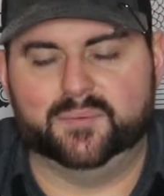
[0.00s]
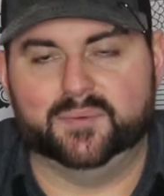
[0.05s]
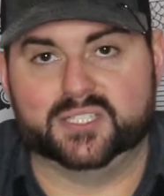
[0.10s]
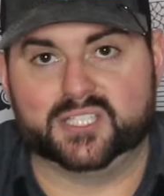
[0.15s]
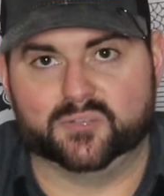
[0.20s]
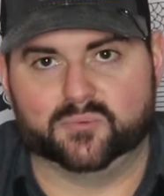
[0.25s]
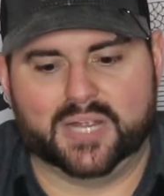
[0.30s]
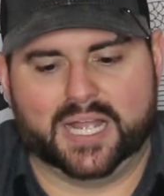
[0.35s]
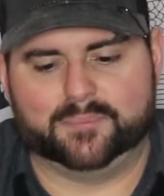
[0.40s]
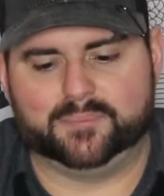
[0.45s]

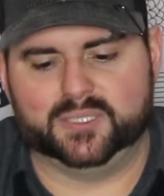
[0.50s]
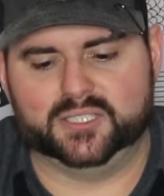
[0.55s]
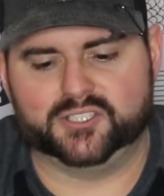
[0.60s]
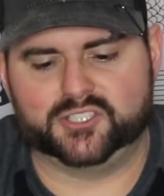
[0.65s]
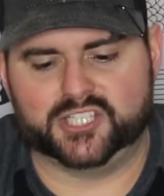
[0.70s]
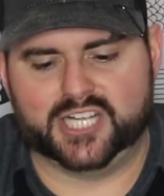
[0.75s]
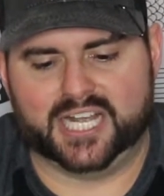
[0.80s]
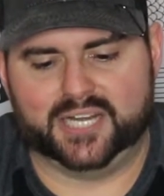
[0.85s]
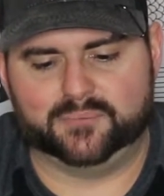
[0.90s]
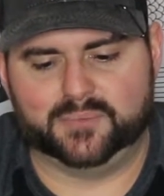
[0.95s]
It's a Rapala
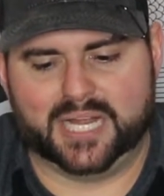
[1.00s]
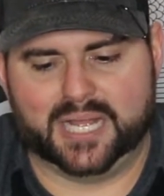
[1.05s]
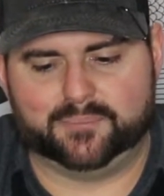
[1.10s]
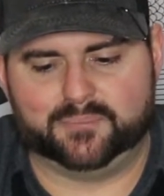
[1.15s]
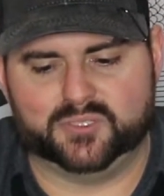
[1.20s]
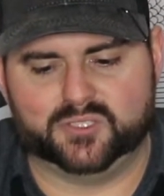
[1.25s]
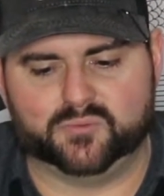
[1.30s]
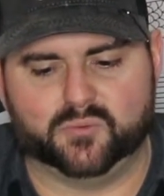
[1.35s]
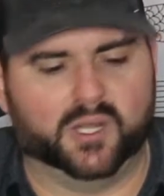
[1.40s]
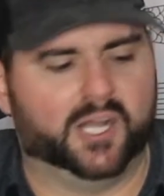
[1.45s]
Shad
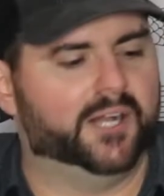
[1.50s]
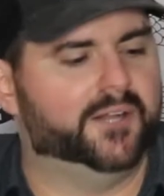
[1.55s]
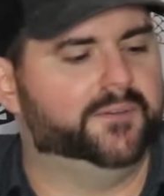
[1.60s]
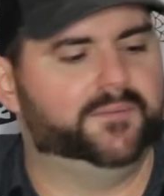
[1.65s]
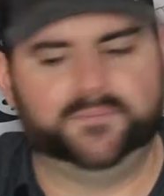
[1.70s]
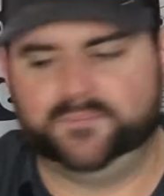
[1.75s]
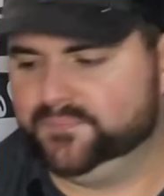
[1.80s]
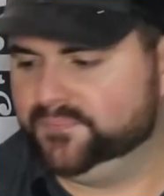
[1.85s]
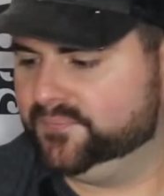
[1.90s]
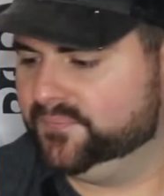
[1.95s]
Rap as well.